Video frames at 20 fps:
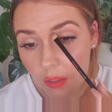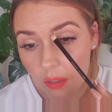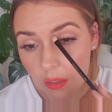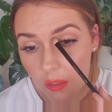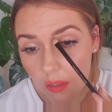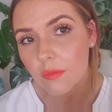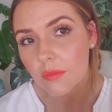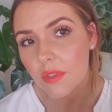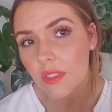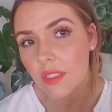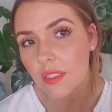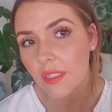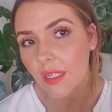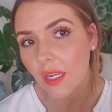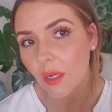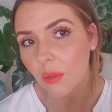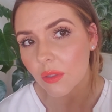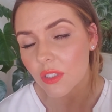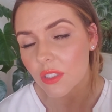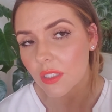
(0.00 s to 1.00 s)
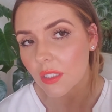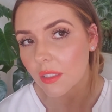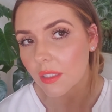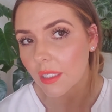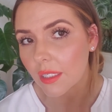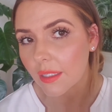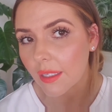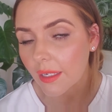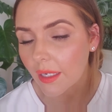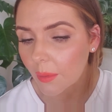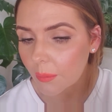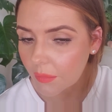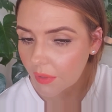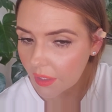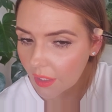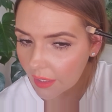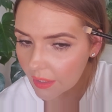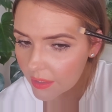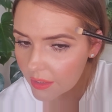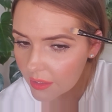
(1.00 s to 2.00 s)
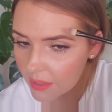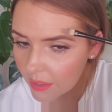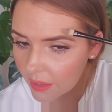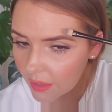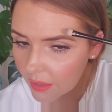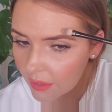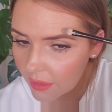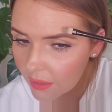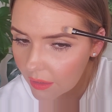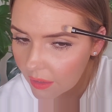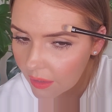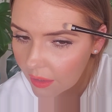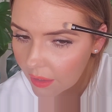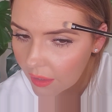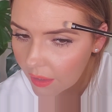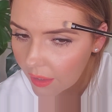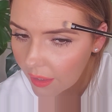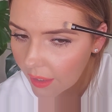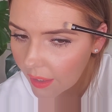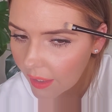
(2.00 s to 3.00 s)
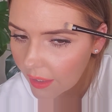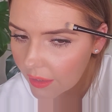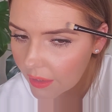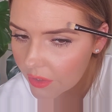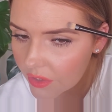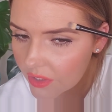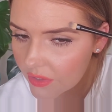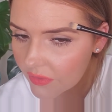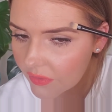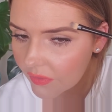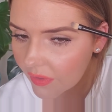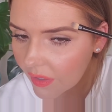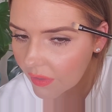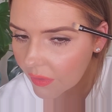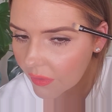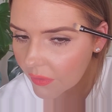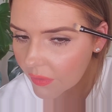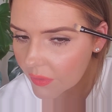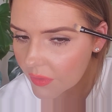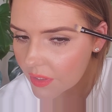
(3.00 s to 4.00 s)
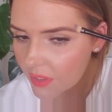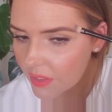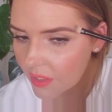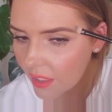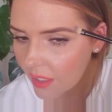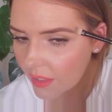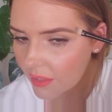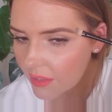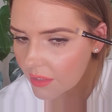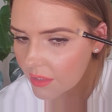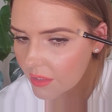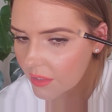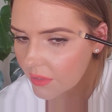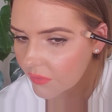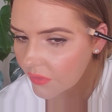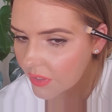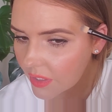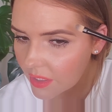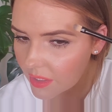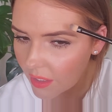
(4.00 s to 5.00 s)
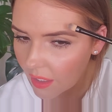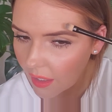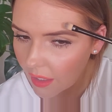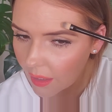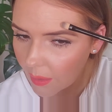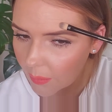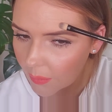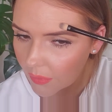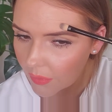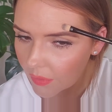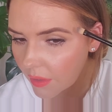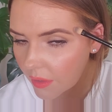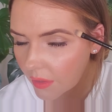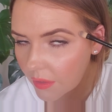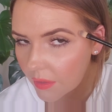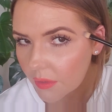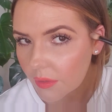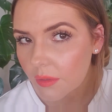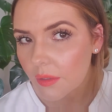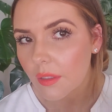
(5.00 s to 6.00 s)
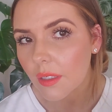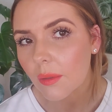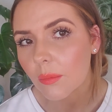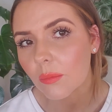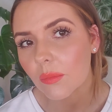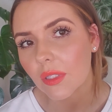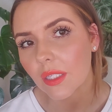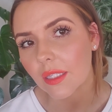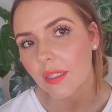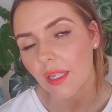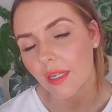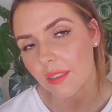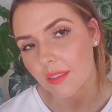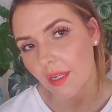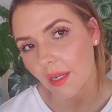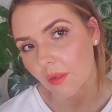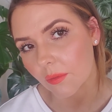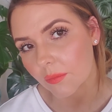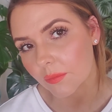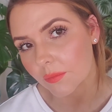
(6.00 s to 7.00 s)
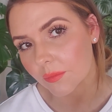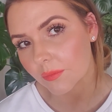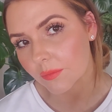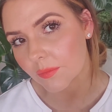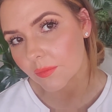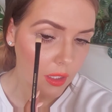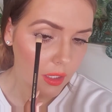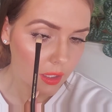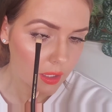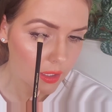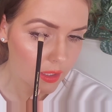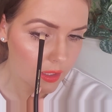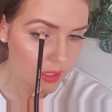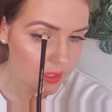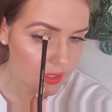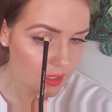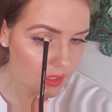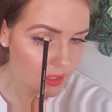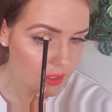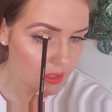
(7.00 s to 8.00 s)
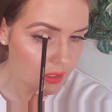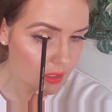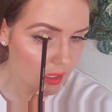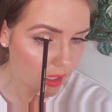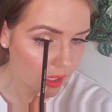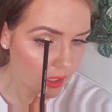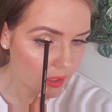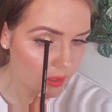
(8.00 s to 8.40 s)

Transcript: See how it just cleaned that up nicely? And then just follow those dots for the top and blend that down. This is not a